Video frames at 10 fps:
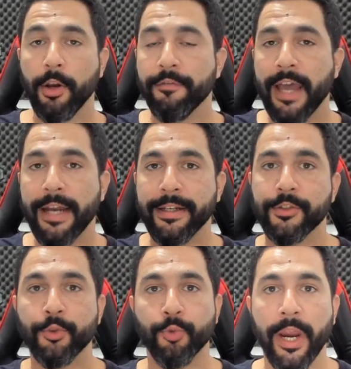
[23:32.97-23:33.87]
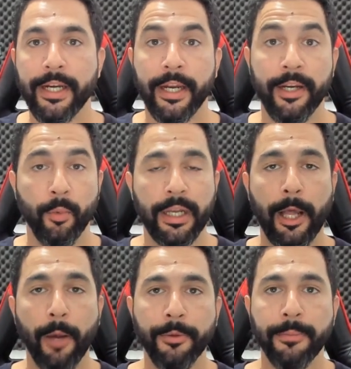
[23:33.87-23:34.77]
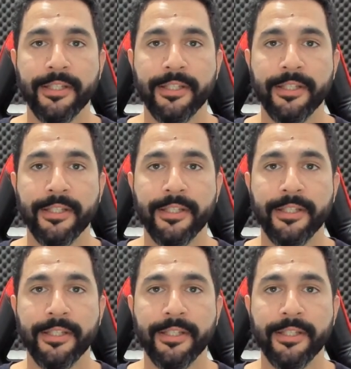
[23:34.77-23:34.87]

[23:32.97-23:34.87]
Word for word: of that is great, and it will help your